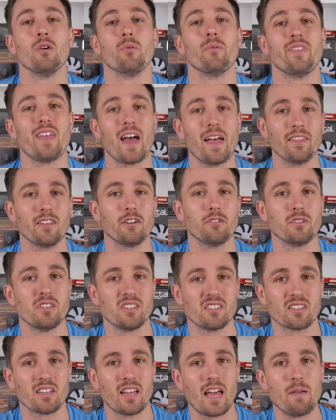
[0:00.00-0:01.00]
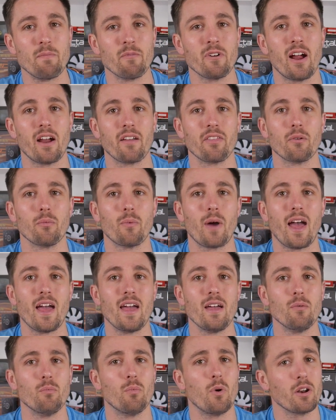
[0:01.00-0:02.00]
With that little disclaimer out of the
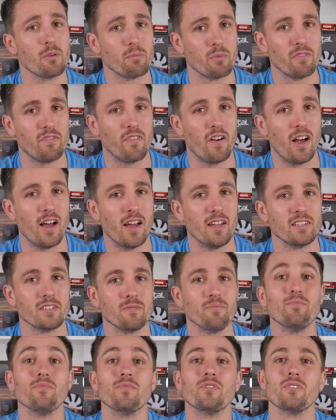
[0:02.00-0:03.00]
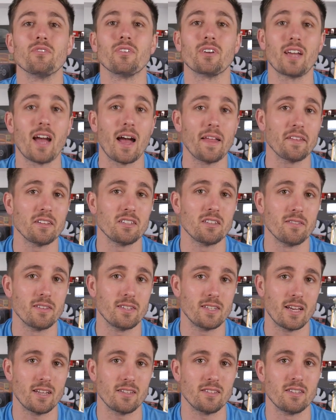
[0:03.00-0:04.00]
way, what did we find? Regardless of the
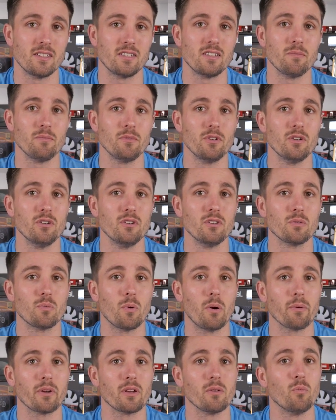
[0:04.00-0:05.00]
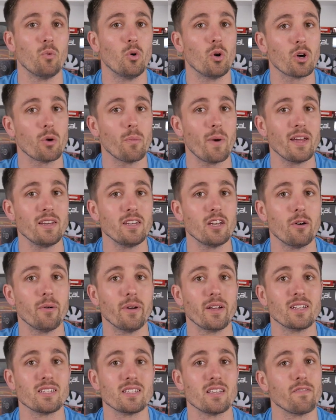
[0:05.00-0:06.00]
test system used, what we can walk away
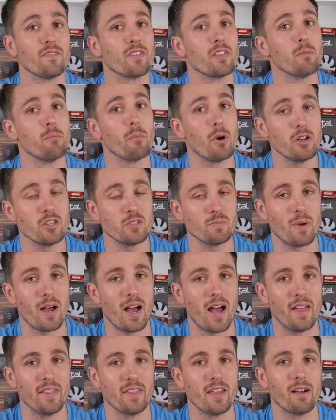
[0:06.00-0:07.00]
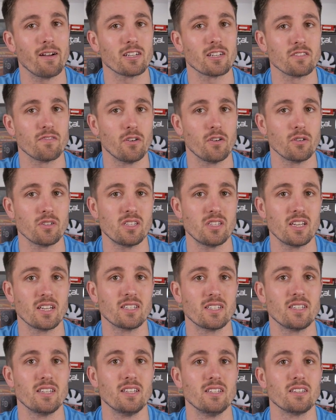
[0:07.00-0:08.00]
knowing is that for the most part, the RX
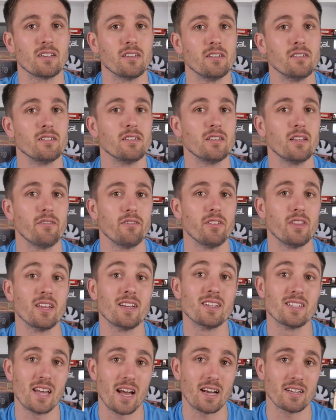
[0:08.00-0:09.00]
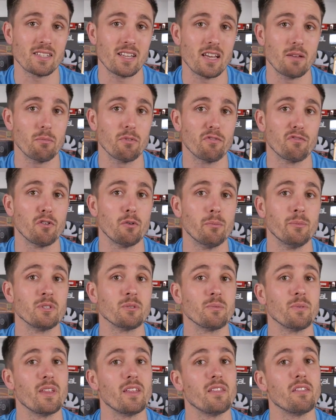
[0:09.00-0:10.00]
460 is going to deliver the exact same
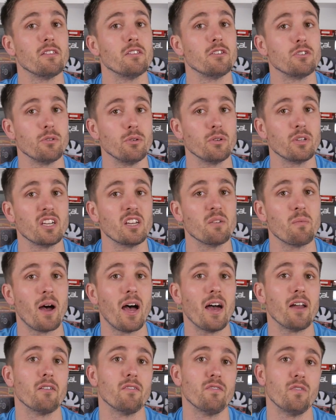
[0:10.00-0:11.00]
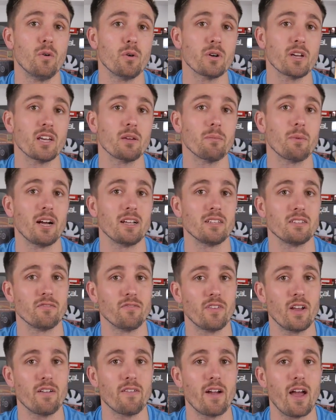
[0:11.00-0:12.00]
performance with either the 2GB or 4GB of
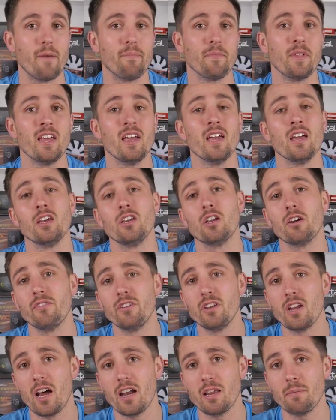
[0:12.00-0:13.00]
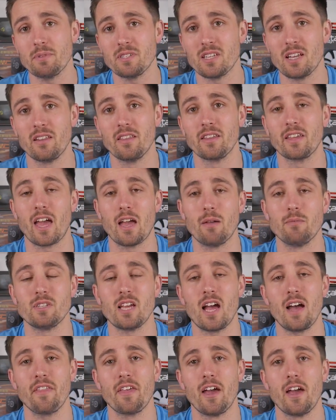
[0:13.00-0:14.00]
VRAM, and over 90% of the games
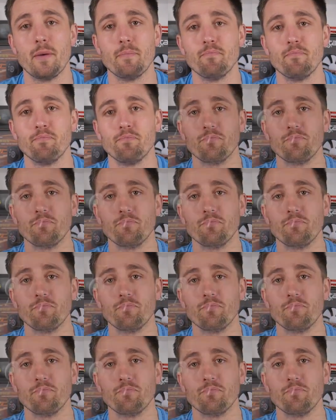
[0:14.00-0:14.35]
out there.